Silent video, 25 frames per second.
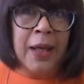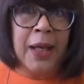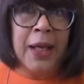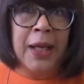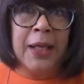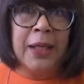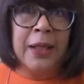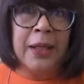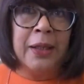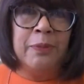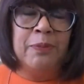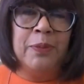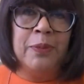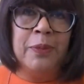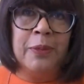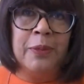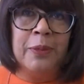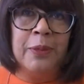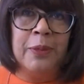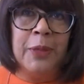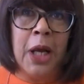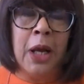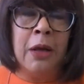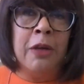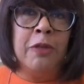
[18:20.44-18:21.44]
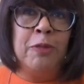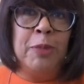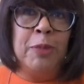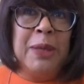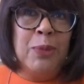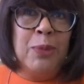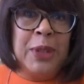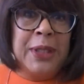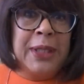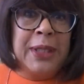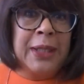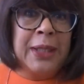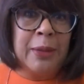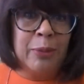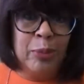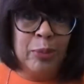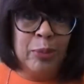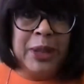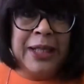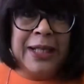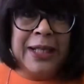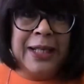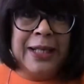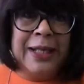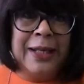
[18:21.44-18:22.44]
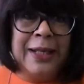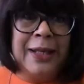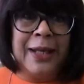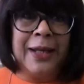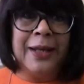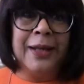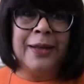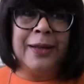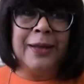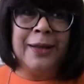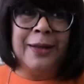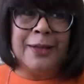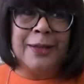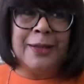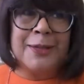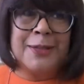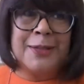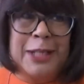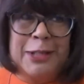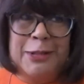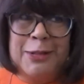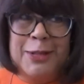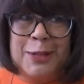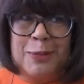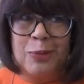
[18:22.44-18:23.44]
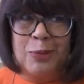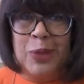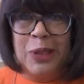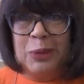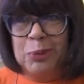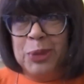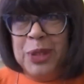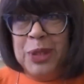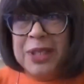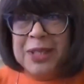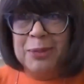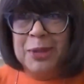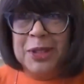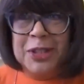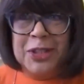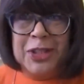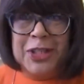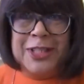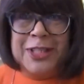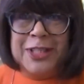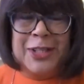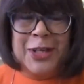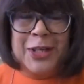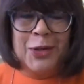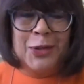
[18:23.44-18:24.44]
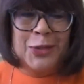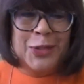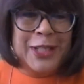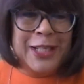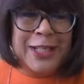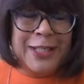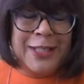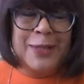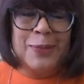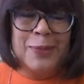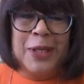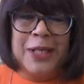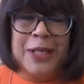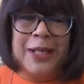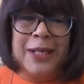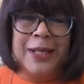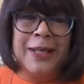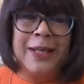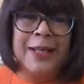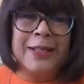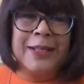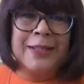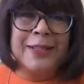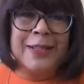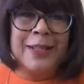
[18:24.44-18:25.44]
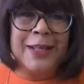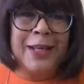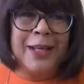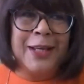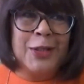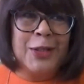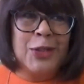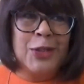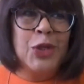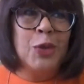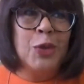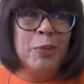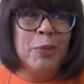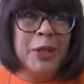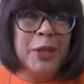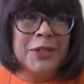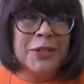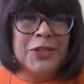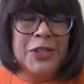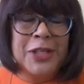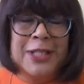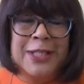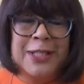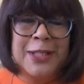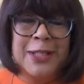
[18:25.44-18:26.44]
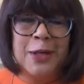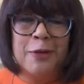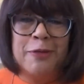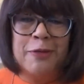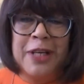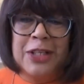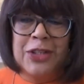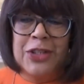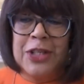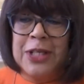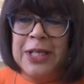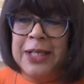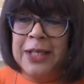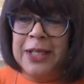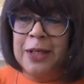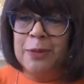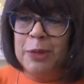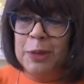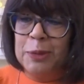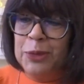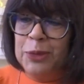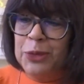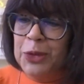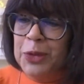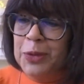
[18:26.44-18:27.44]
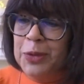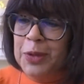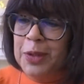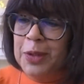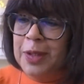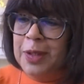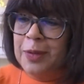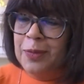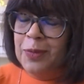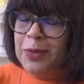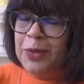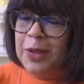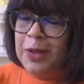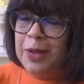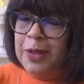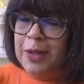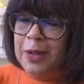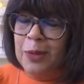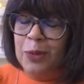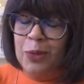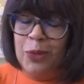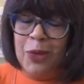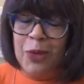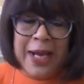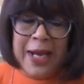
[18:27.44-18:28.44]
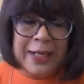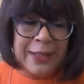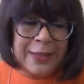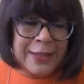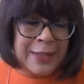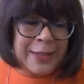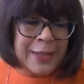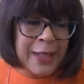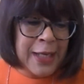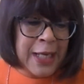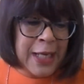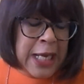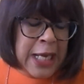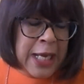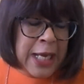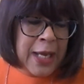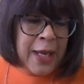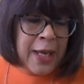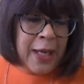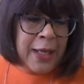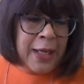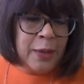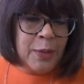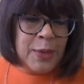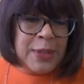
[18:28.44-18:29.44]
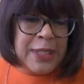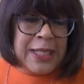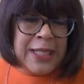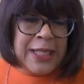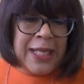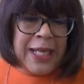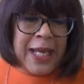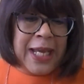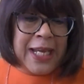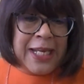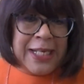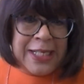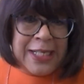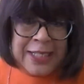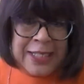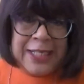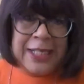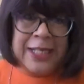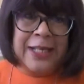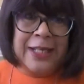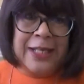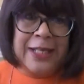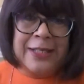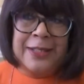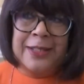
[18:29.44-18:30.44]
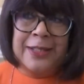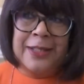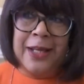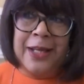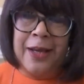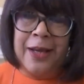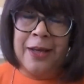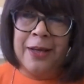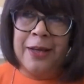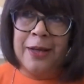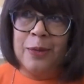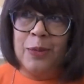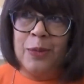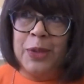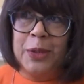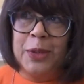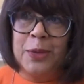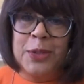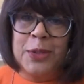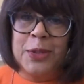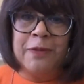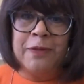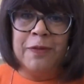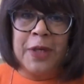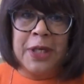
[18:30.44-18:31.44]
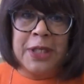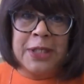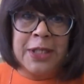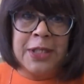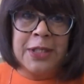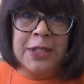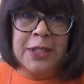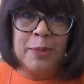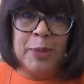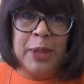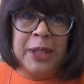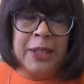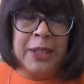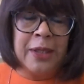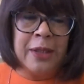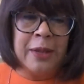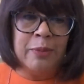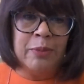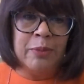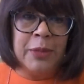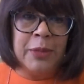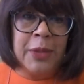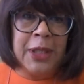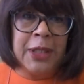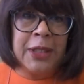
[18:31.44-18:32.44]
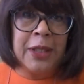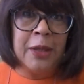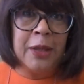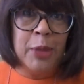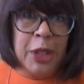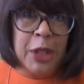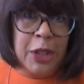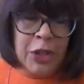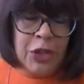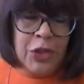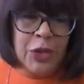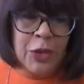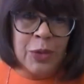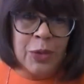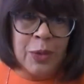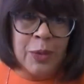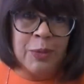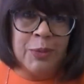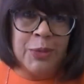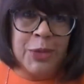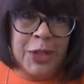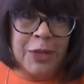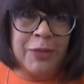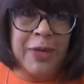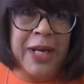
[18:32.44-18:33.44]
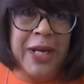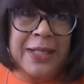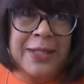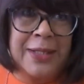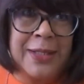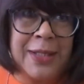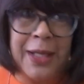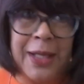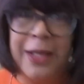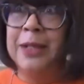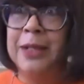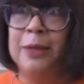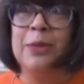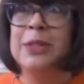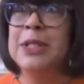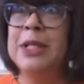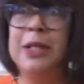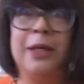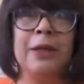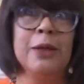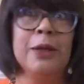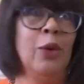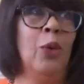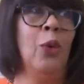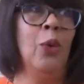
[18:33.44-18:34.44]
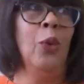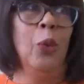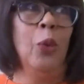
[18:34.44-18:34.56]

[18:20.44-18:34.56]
I've been with the company since, well, pretty much it started when it had 2 branches. So I've actually come up through the ranks, and it was in the 80s when I was invited to become a commercial director, and it was like,